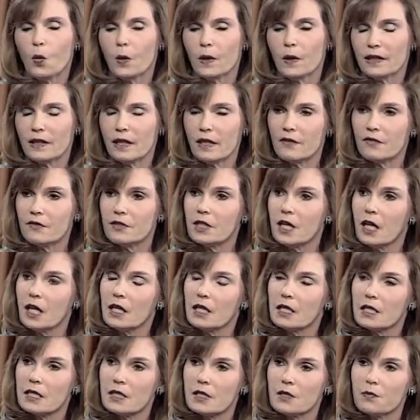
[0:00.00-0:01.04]
What they've
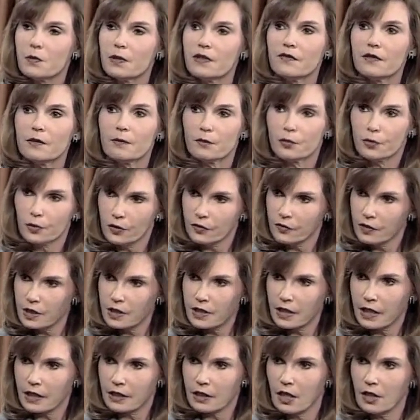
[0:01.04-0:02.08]
done is we've improved the
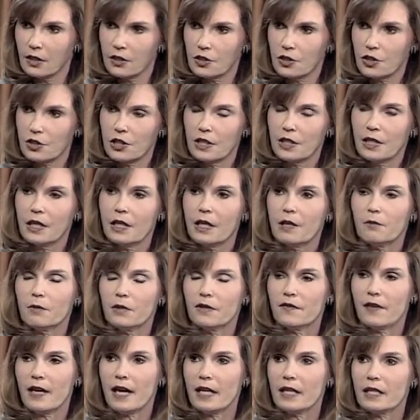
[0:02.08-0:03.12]
technology and
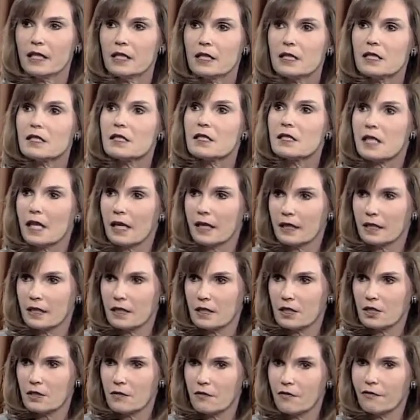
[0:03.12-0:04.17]
we've added a
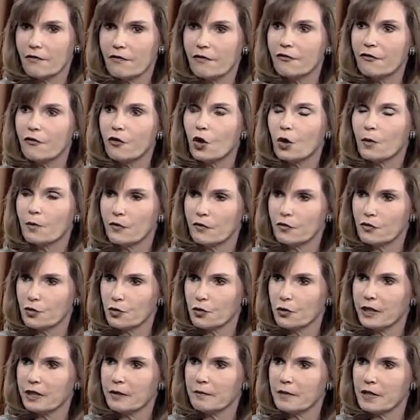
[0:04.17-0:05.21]
second form of
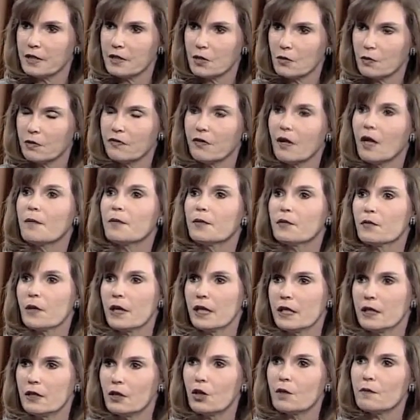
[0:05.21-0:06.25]
treatment, so we've
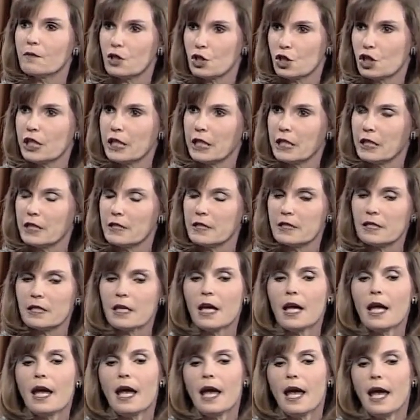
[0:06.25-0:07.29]
upgraded our
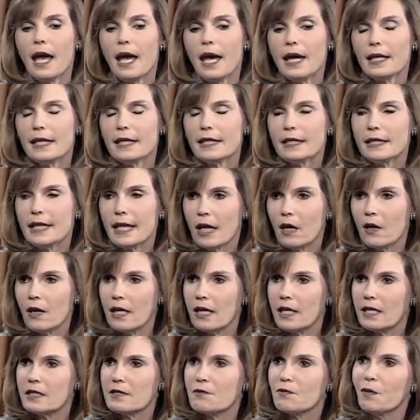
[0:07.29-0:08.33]
machines, and it now
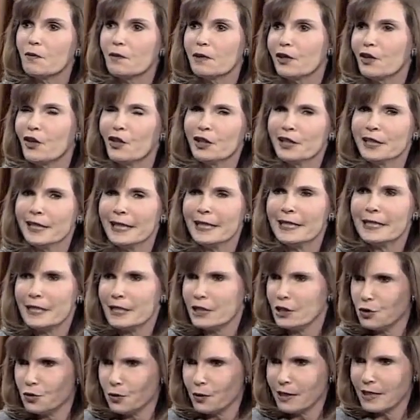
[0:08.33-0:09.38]
has what we call a
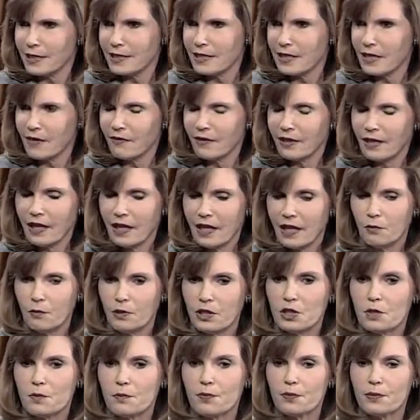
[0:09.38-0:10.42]
1927 head,
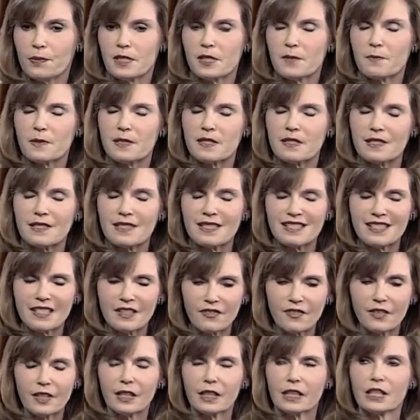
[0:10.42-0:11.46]
which
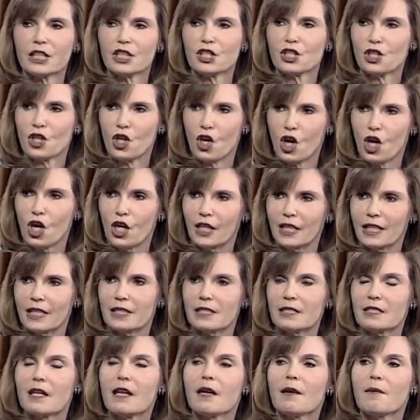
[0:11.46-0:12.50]
specifically
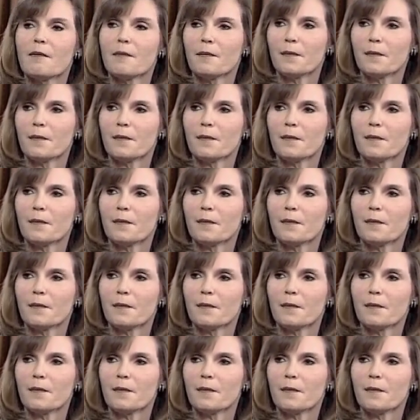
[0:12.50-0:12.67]
targets